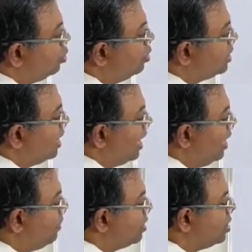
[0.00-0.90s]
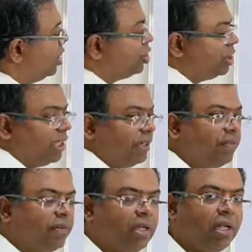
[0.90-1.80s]
tools help us
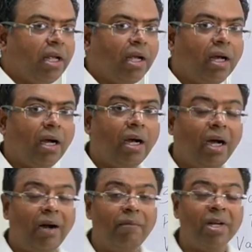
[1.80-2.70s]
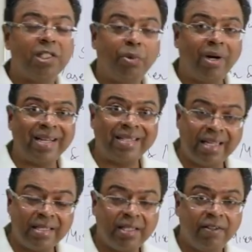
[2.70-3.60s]
achieve a much more
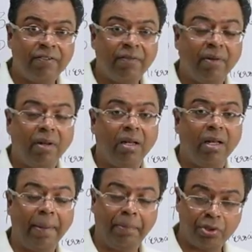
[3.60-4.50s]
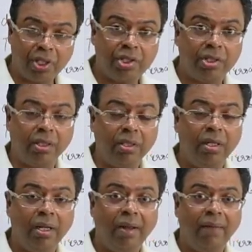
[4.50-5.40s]
extensive
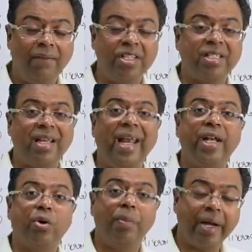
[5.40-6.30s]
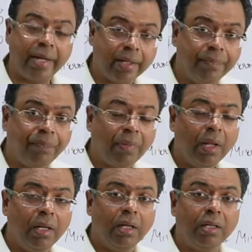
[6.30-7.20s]
liposuction, which is atraumatic.
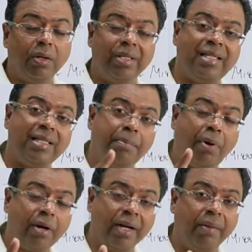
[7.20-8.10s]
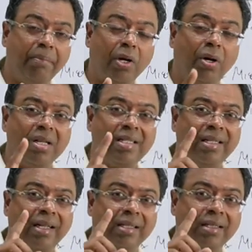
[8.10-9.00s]
Now, this is important
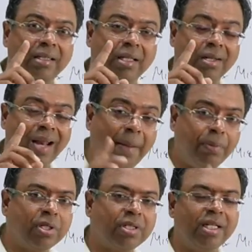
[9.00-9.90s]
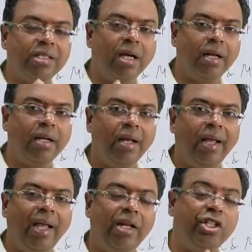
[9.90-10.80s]
because the liposuction is done
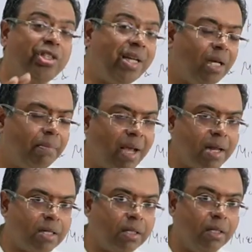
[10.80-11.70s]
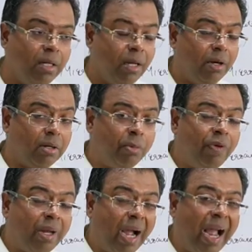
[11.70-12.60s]
in a gentle manner,
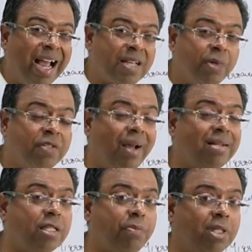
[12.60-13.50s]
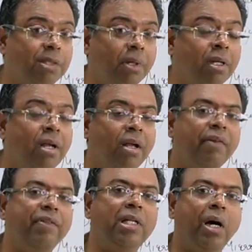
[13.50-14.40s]
removing as much fat as possible
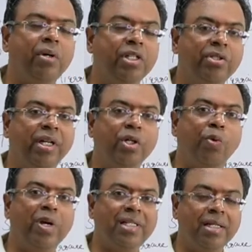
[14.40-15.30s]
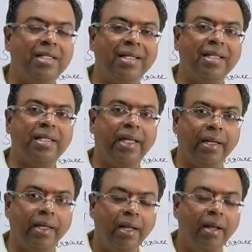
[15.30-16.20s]
without injuring your vessels and the
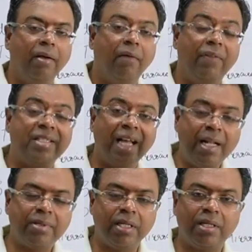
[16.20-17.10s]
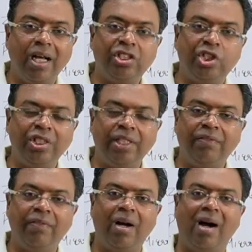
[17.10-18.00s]
skin, which helps us
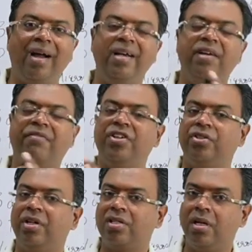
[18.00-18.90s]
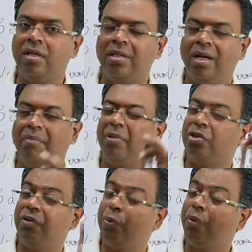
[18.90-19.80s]
achieve high definition results
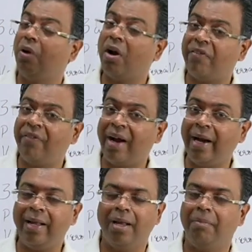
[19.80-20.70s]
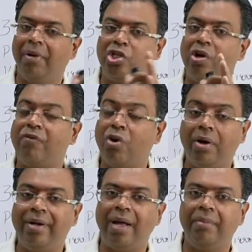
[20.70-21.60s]
because you remove a lot of fat, but you have
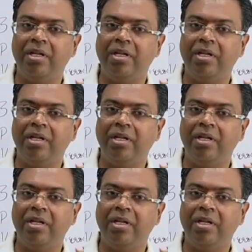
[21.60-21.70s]
not